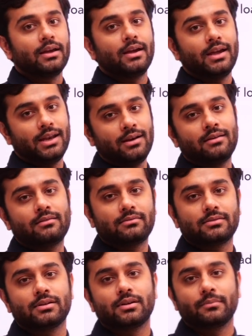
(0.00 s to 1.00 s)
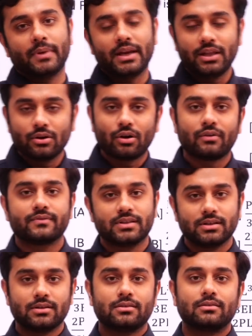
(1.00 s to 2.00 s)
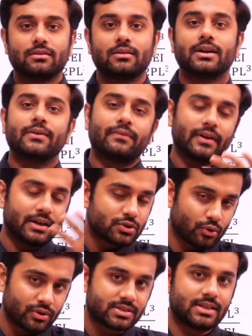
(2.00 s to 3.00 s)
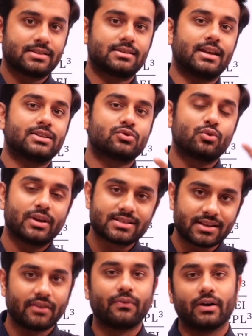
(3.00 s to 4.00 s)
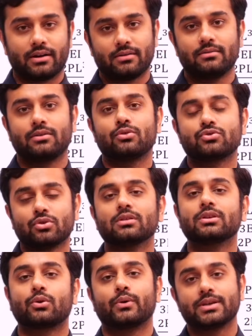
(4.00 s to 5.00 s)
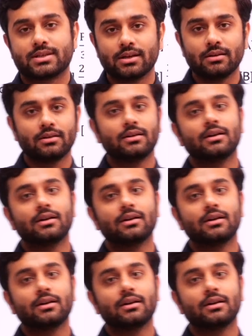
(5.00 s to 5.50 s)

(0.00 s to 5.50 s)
In many of the different sources that students refer to solve the question,